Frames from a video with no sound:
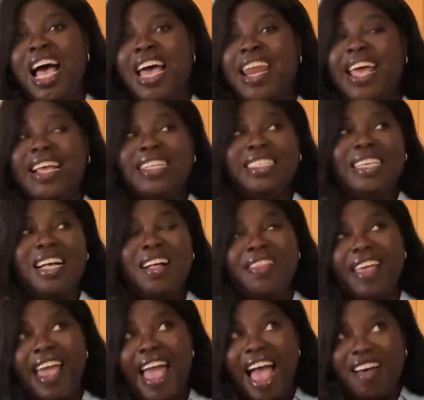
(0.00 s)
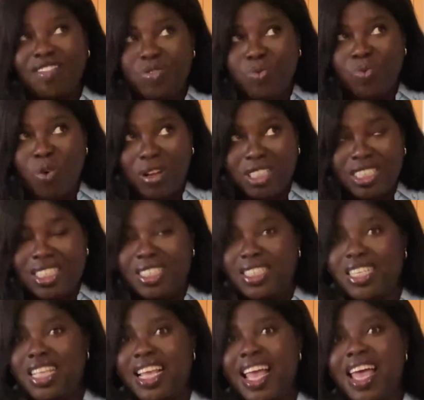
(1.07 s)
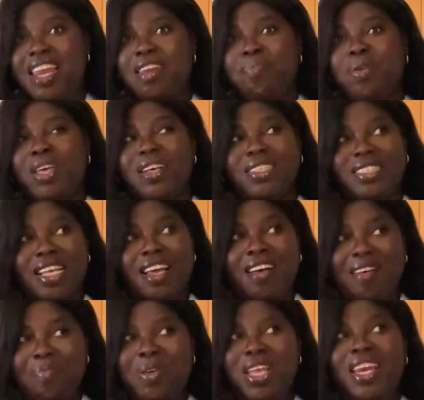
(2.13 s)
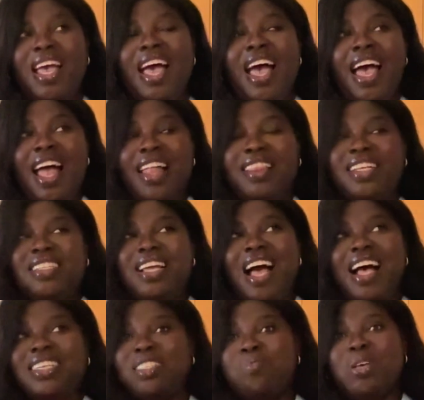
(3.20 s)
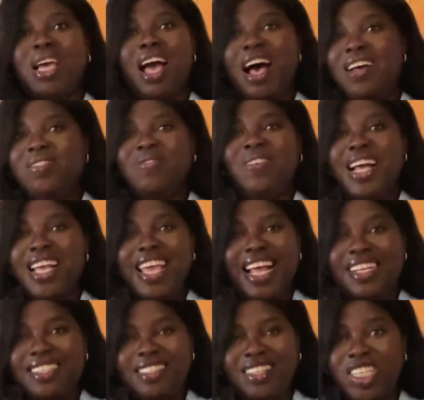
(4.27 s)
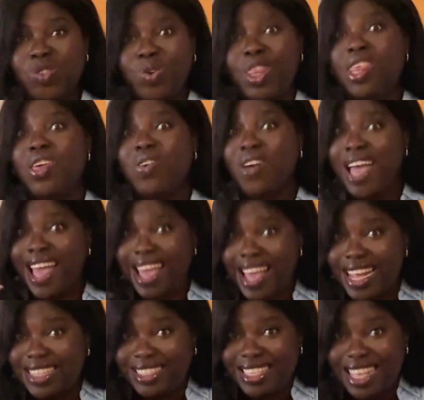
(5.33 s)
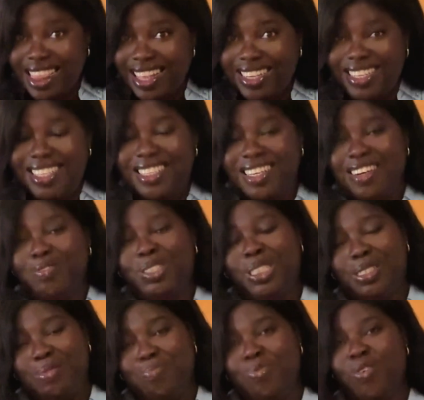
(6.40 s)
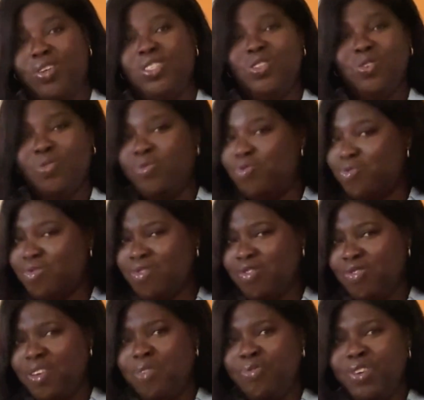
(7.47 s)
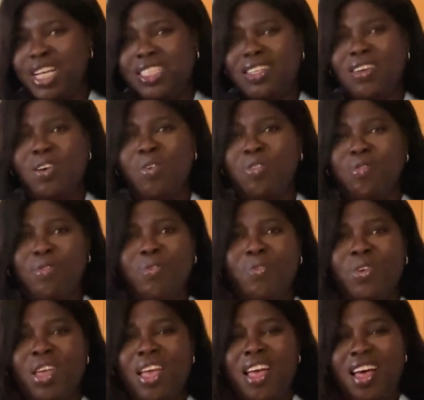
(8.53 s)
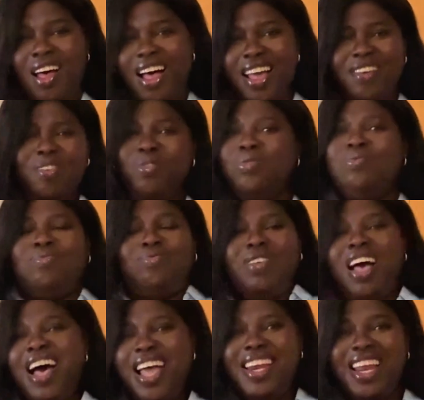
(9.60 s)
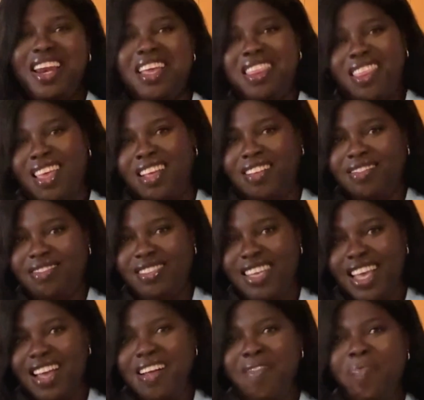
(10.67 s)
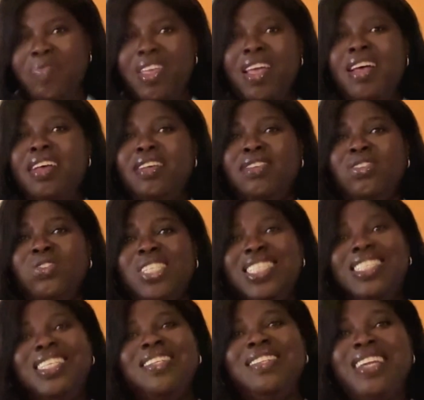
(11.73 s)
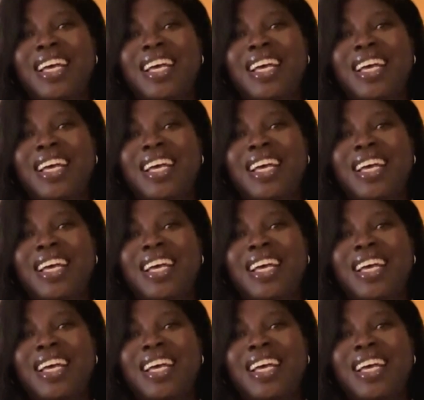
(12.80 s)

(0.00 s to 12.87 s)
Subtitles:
and I can tell they haven't watched it to the end because they come in and they ask me, how do I get in touch with you? It's in the description box. So feel free to go through. I don't hide anything. Yeah. So until